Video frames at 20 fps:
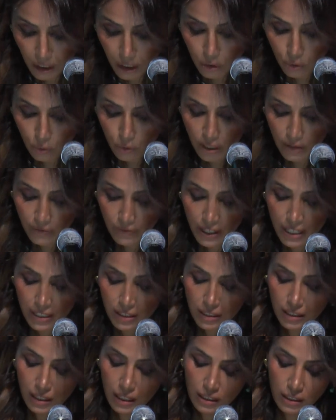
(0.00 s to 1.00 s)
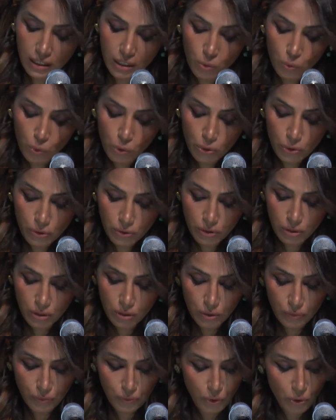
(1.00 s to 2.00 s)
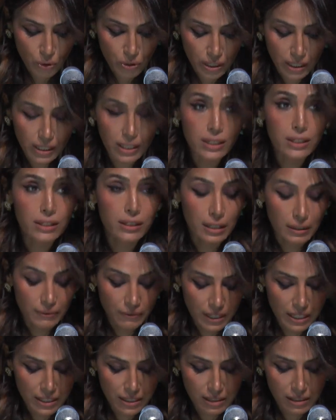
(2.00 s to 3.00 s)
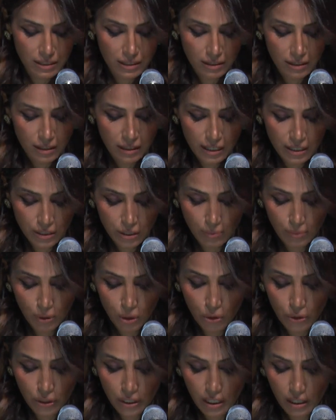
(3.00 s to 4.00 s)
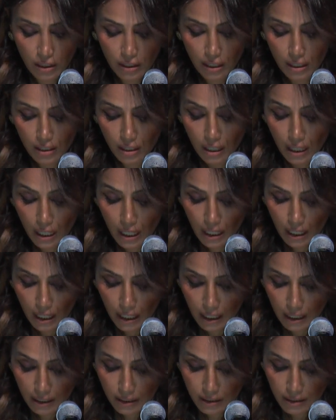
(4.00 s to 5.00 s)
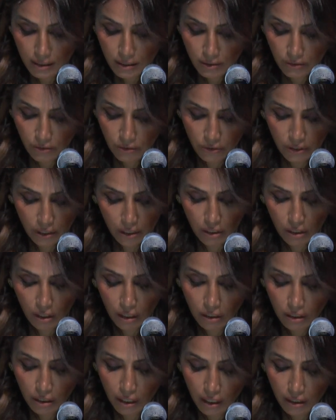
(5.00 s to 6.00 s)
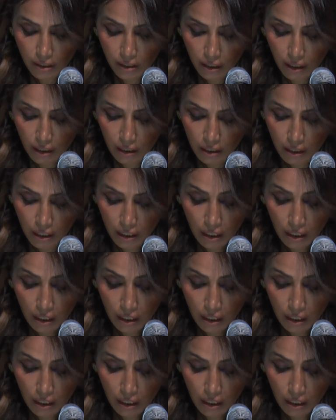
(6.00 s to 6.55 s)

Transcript: into the fascinating world of rock crystal fossils, exploring their art history, technical